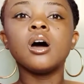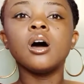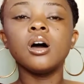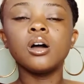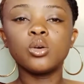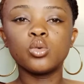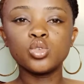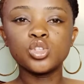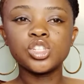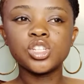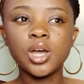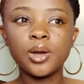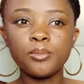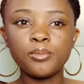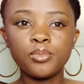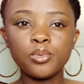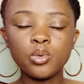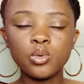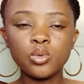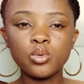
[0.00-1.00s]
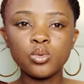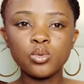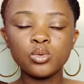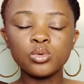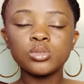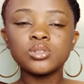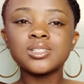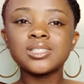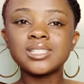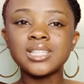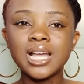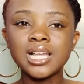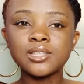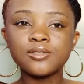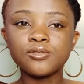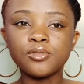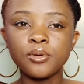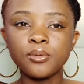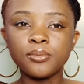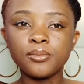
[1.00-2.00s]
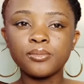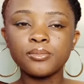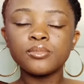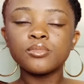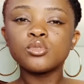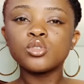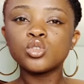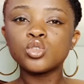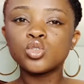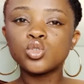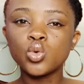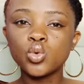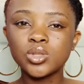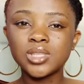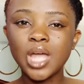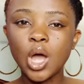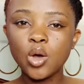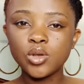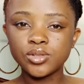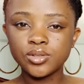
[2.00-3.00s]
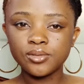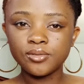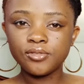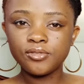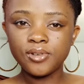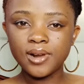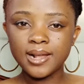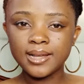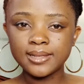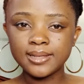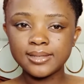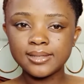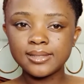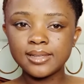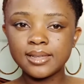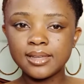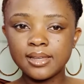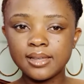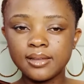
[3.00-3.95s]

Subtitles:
A good shampoo starts from 2,000 francs.